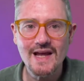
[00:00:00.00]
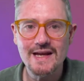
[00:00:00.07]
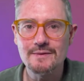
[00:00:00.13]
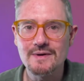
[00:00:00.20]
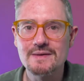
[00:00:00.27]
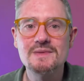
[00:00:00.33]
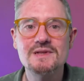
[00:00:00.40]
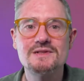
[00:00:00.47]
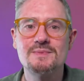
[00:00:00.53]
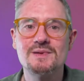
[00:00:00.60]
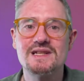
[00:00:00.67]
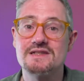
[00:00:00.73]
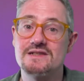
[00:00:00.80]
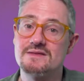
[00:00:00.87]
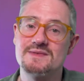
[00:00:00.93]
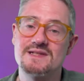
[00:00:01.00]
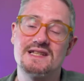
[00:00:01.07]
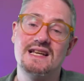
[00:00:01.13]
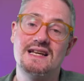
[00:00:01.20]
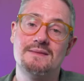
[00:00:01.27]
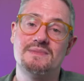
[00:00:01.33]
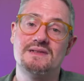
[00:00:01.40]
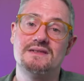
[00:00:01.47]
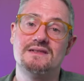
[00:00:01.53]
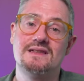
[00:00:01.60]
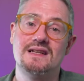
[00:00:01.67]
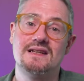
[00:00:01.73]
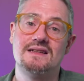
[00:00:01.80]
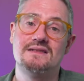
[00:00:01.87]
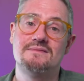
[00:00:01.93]
Anyway, Mutable Instruments
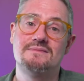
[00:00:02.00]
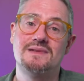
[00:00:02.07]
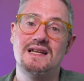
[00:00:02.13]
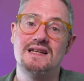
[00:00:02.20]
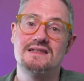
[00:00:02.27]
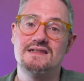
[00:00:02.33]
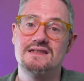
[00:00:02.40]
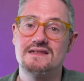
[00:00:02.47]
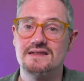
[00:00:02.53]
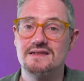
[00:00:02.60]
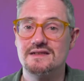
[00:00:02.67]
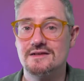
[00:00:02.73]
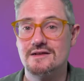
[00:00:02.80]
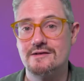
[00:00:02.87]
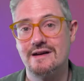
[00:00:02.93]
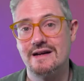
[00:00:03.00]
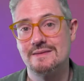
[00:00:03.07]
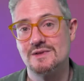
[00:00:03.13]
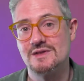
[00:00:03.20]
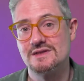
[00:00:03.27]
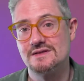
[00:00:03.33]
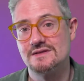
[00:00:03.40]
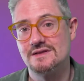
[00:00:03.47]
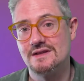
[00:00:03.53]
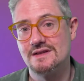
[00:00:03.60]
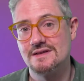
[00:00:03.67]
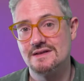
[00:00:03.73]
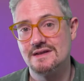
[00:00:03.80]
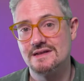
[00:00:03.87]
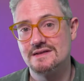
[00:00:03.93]
Platts is a Eurorack module
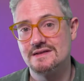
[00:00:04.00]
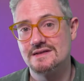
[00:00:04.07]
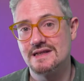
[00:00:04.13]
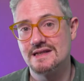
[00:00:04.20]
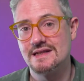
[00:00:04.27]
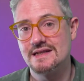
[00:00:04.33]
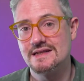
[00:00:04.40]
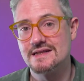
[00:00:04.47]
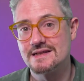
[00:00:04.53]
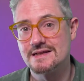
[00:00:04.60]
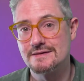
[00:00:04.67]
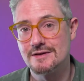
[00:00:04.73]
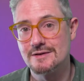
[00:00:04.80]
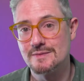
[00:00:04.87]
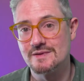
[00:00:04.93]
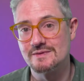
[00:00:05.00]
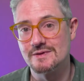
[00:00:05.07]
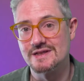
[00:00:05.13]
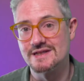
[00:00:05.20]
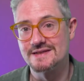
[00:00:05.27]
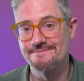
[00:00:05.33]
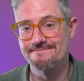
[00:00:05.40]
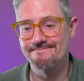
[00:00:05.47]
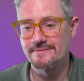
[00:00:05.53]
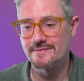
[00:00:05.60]
that lets you say letters in a robot voice.